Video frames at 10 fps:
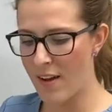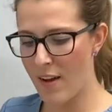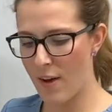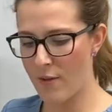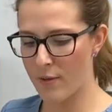
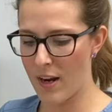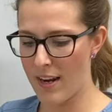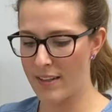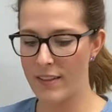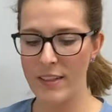All
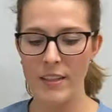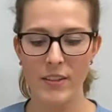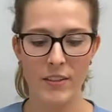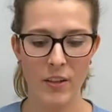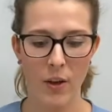right,
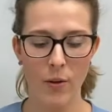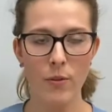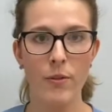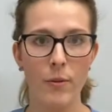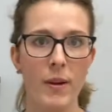so
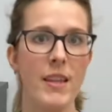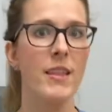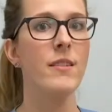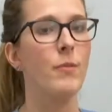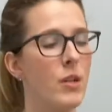the way
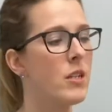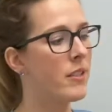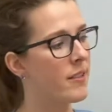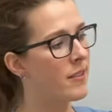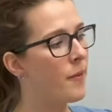this
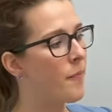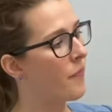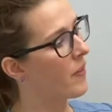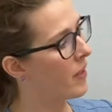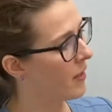works
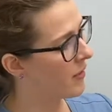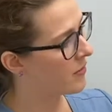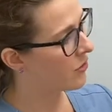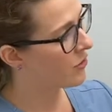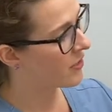is
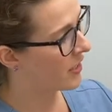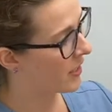you're just gonna